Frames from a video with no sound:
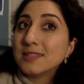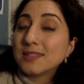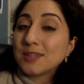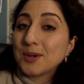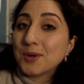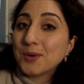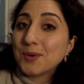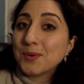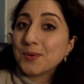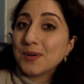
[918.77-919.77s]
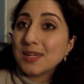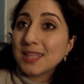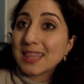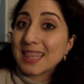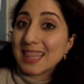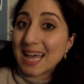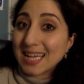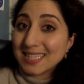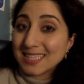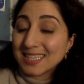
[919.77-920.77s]
So
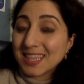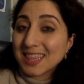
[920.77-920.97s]
that's the